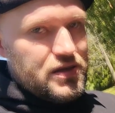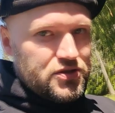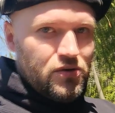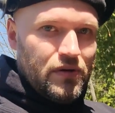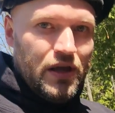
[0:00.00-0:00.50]

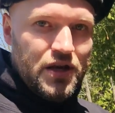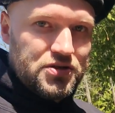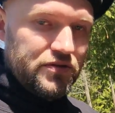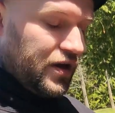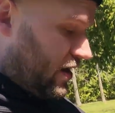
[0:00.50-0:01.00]
So
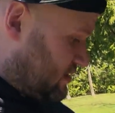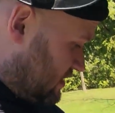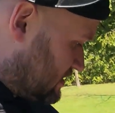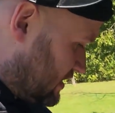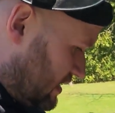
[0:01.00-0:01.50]
initial thoughts,
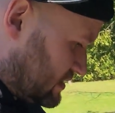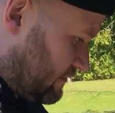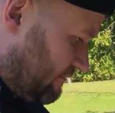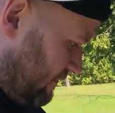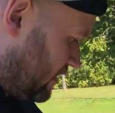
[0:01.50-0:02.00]
this thing is
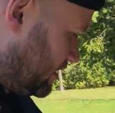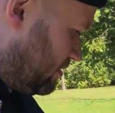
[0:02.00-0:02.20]
very